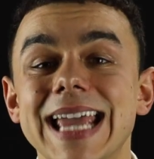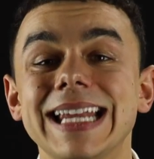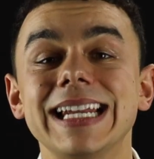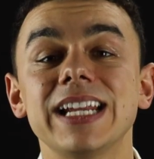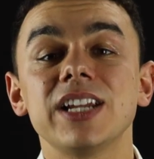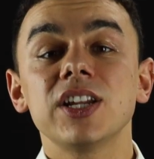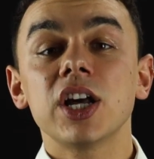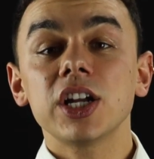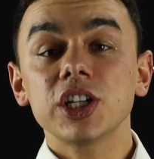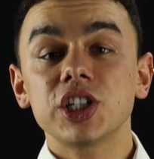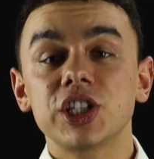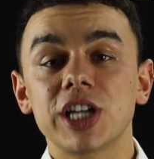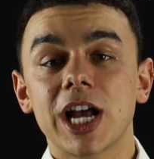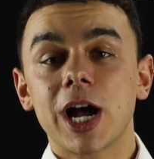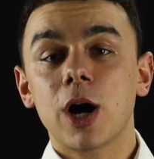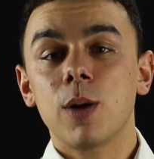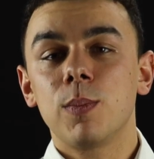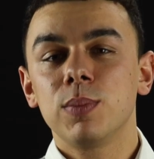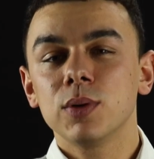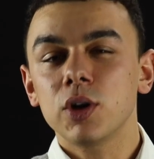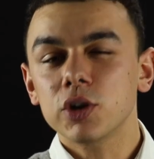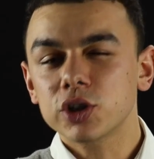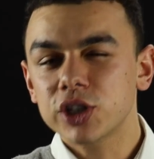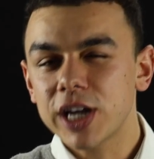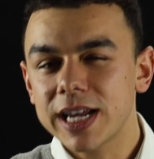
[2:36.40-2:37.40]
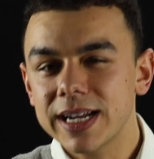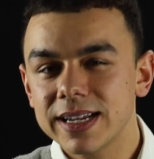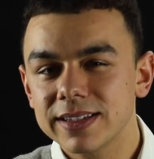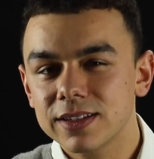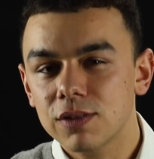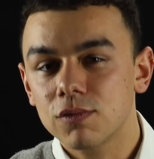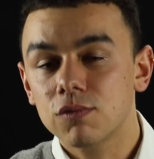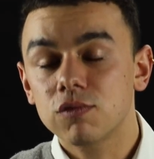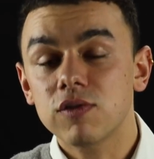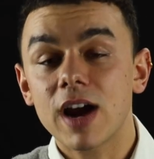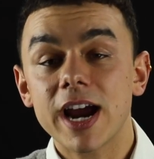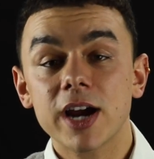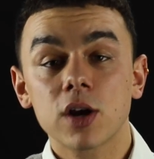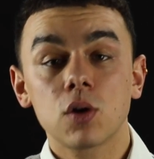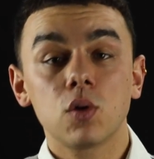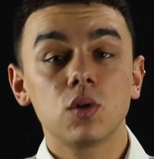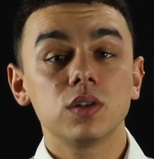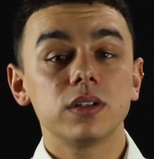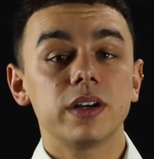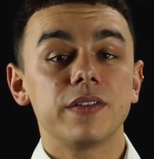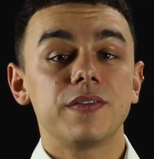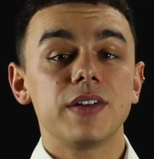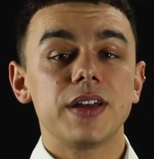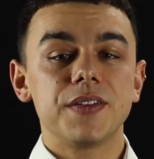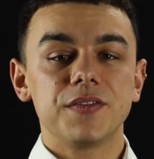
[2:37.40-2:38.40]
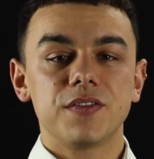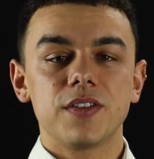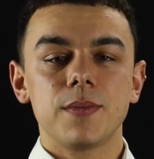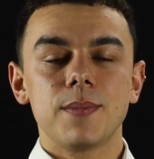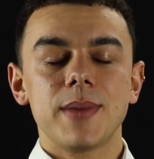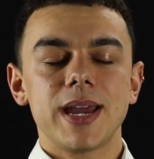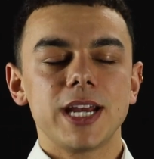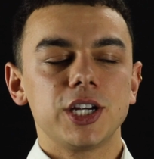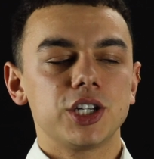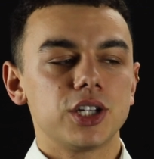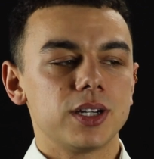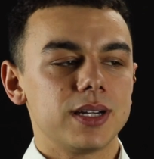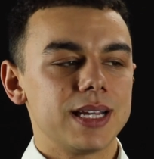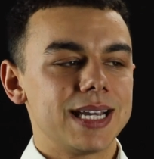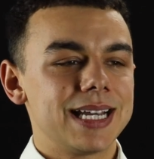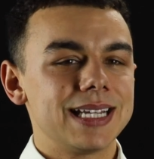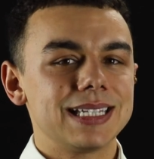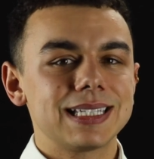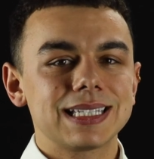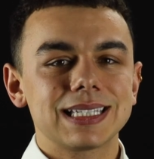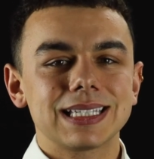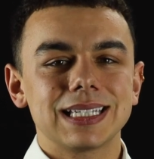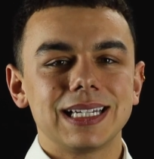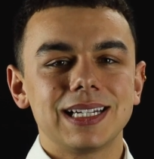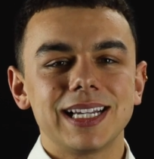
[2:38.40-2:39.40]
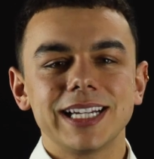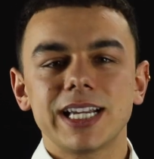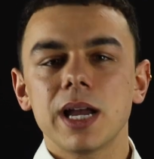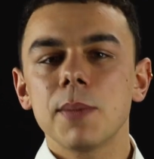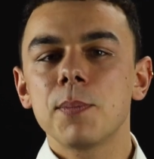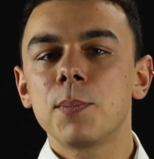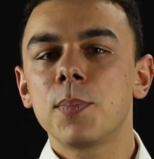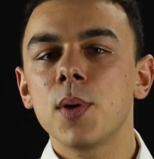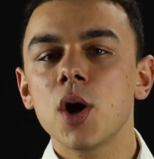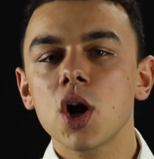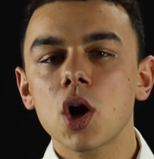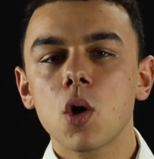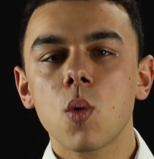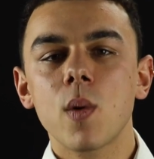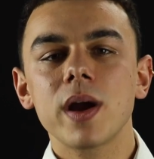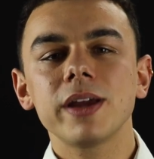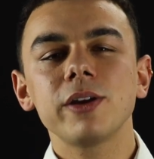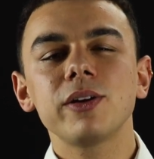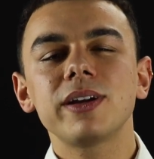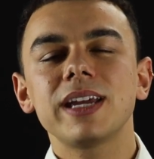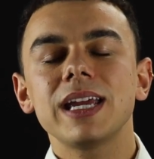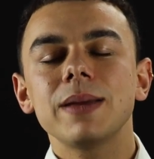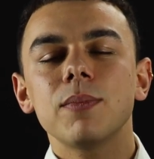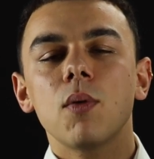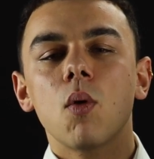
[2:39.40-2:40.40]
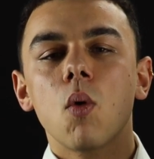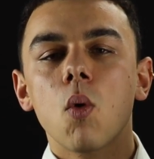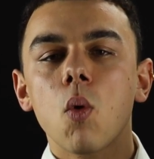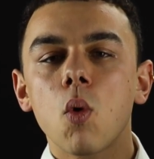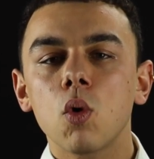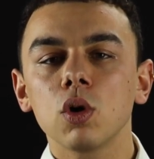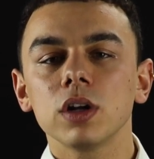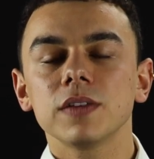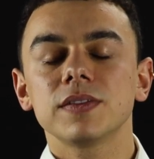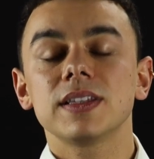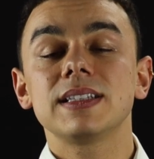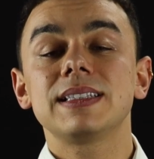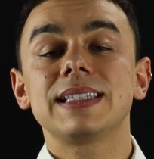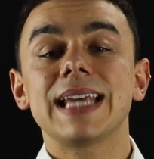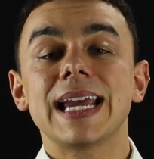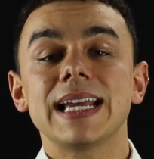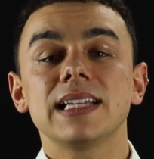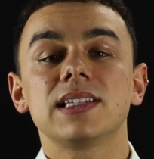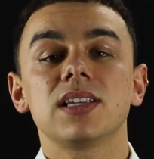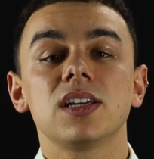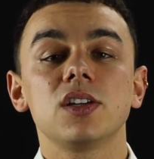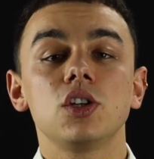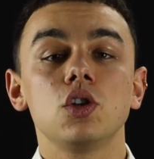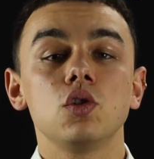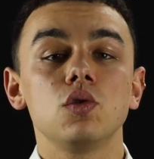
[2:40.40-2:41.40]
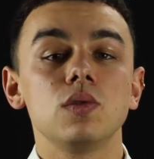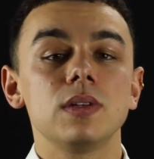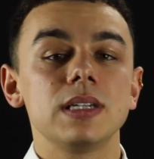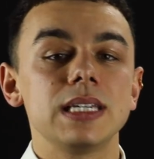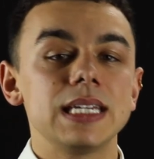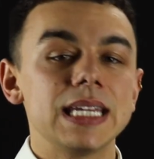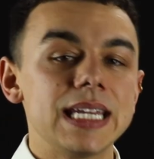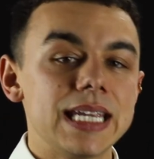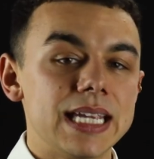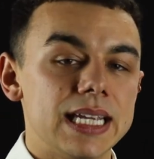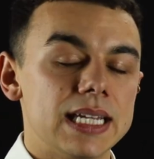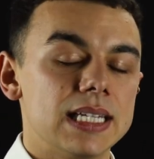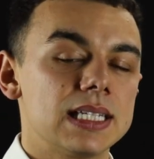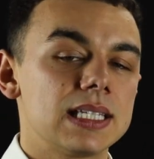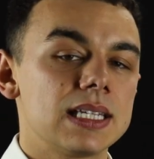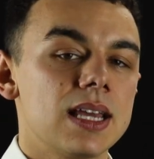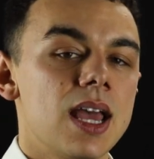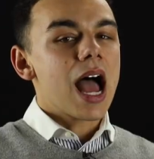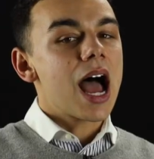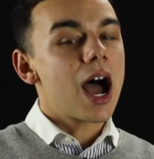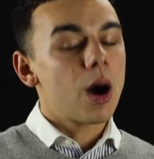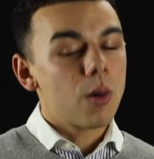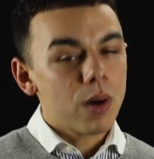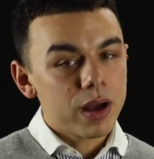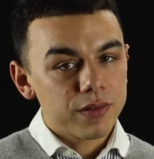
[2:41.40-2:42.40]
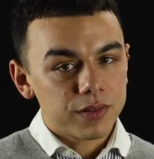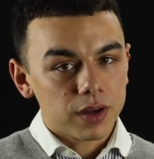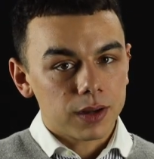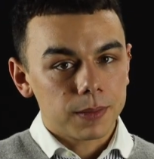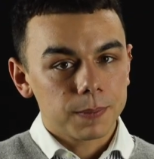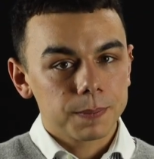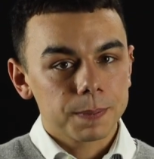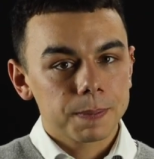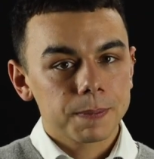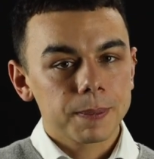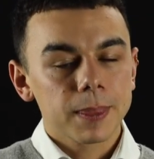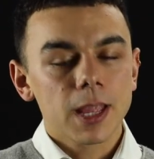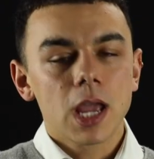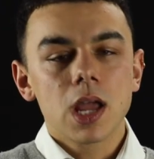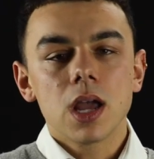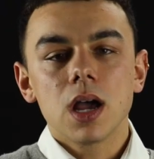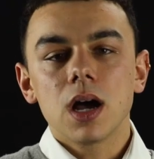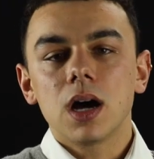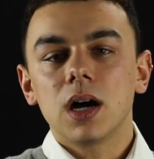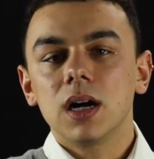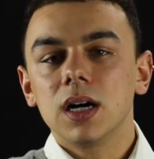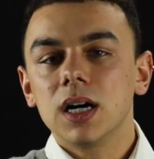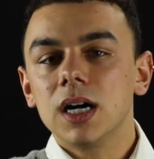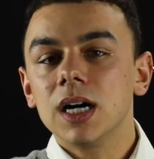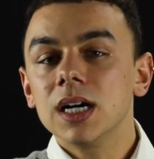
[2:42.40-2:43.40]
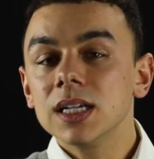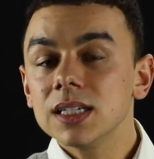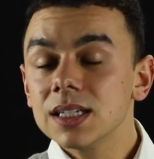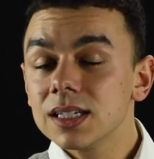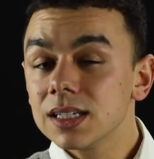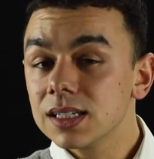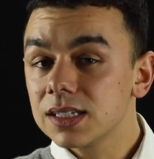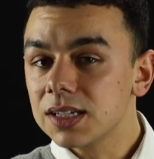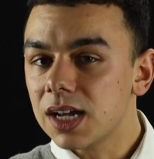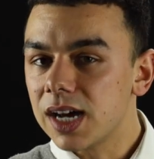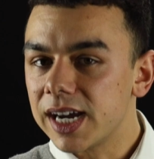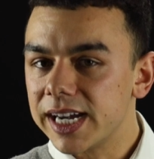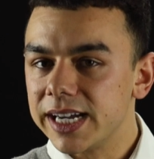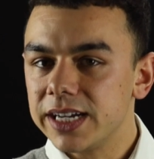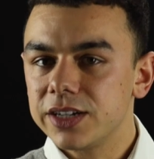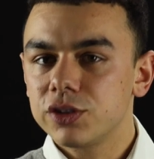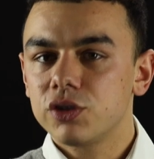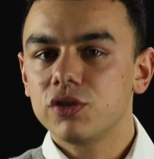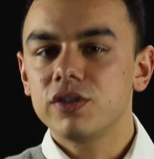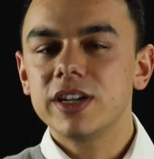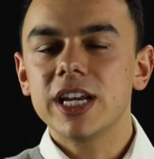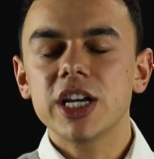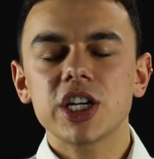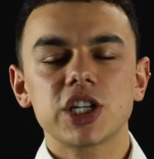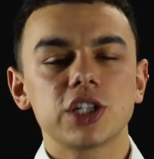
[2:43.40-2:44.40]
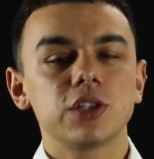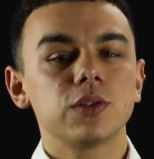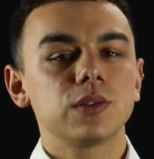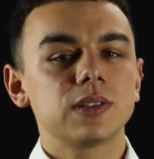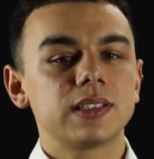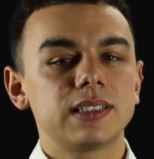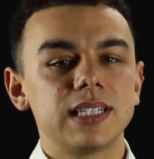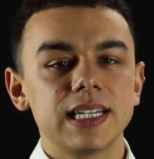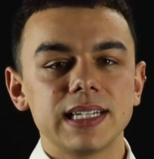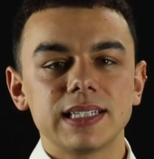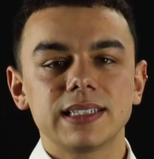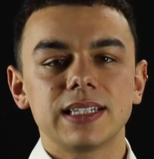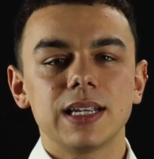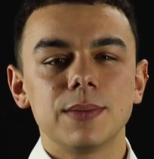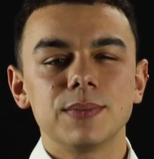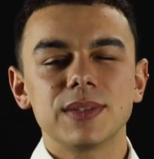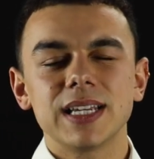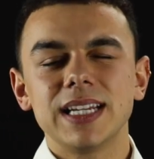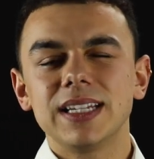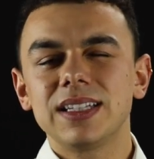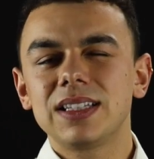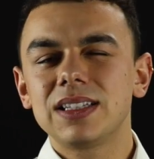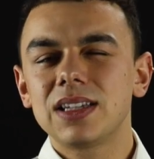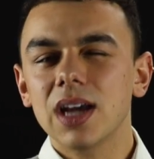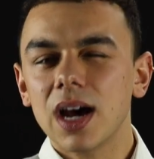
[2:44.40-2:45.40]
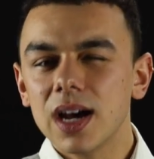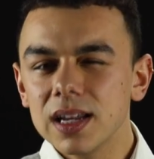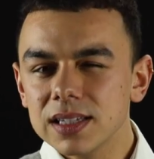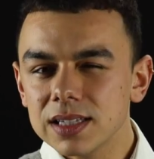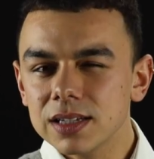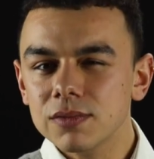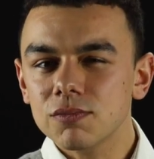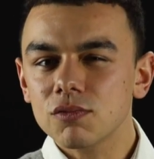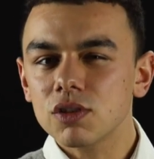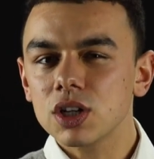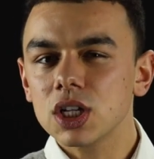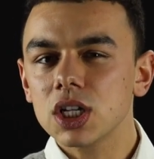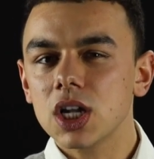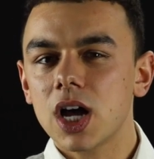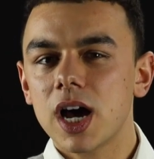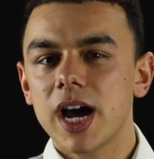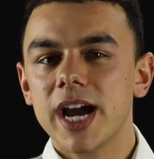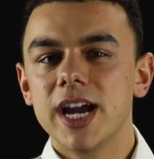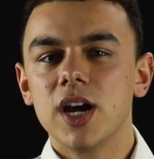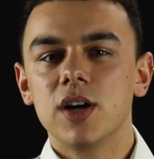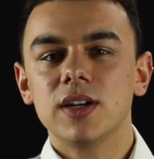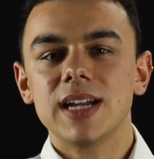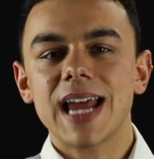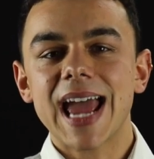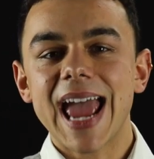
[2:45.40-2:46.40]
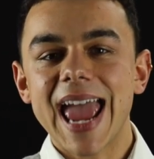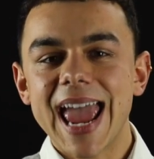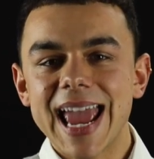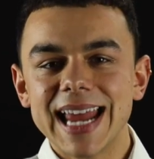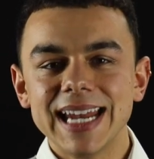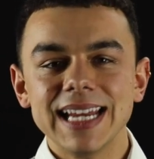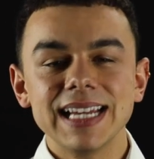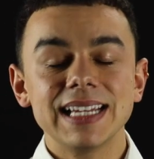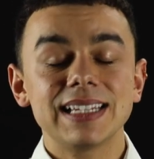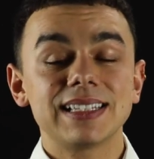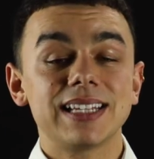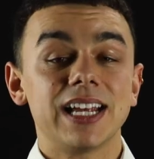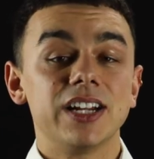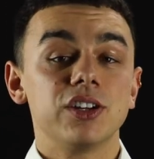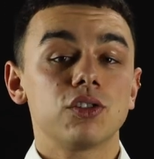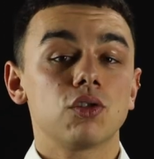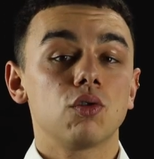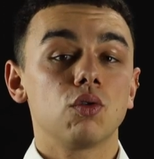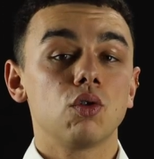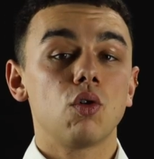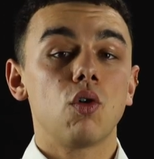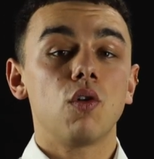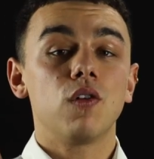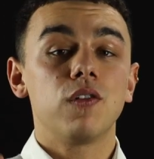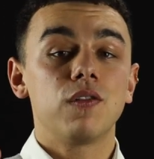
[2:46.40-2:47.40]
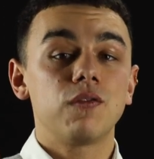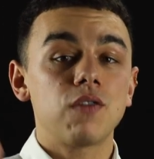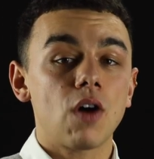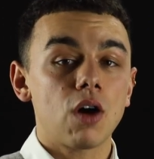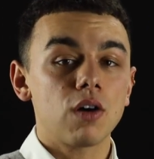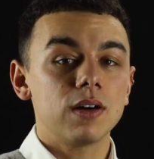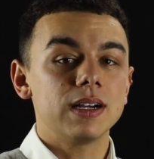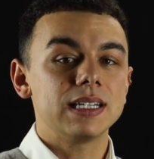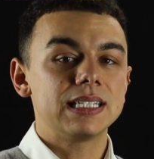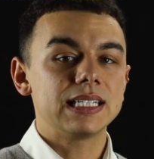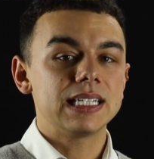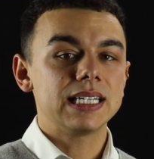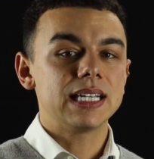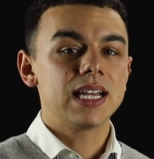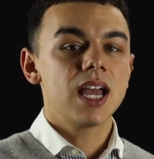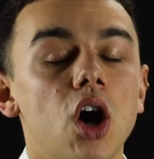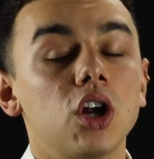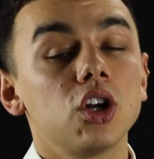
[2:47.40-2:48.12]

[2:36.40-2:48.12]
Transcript: In a nutshell, blockchain is a record of information. It's like a book where you keep all of the data you need. However, unlike traditional systems, it doesn't rely on any central authority.